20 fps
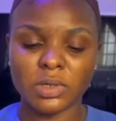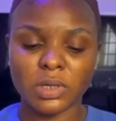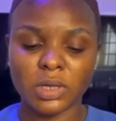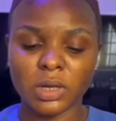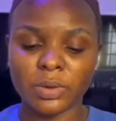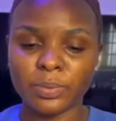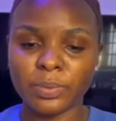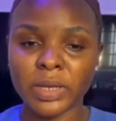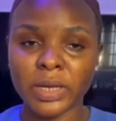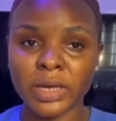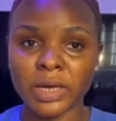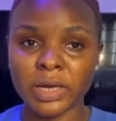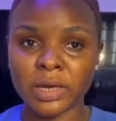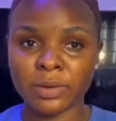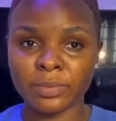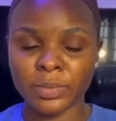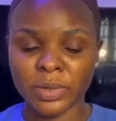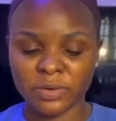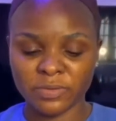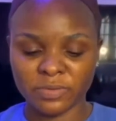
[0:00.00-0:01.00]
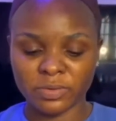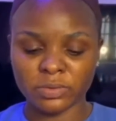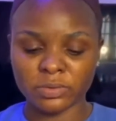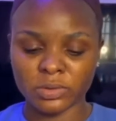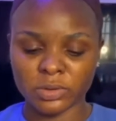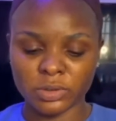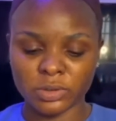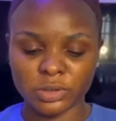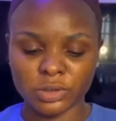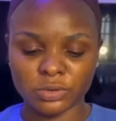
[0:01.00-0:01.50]
apply my
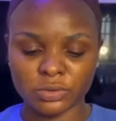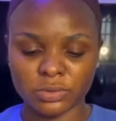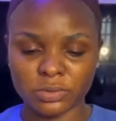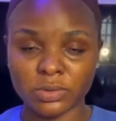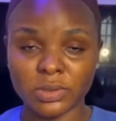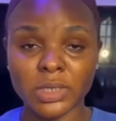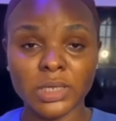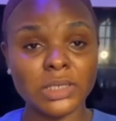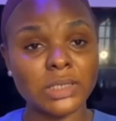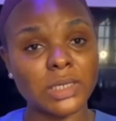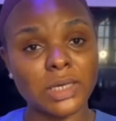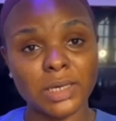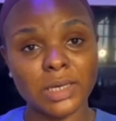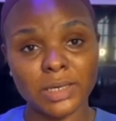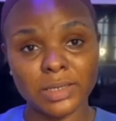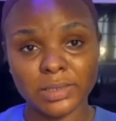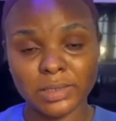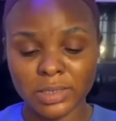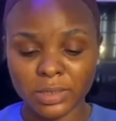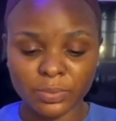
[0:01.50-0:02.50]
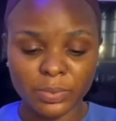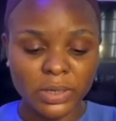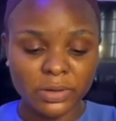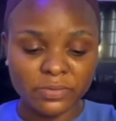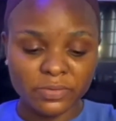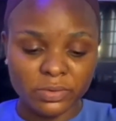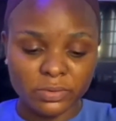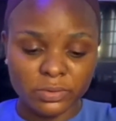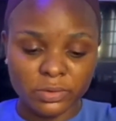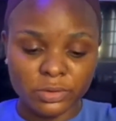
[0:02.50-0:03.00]
foundation. Yes guys, I apply
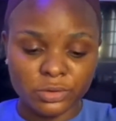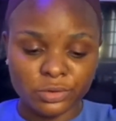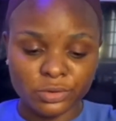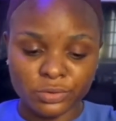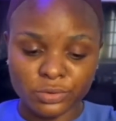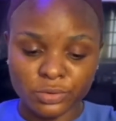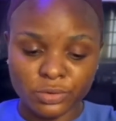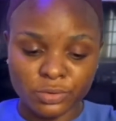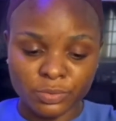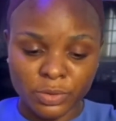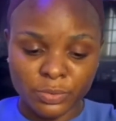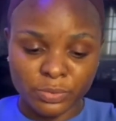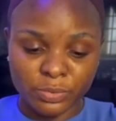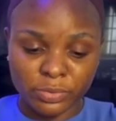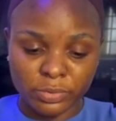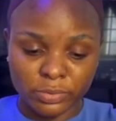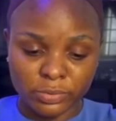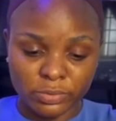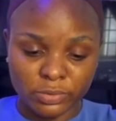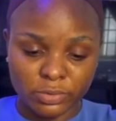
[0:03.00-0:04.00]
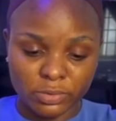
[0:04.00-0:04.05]
foundation to my brows.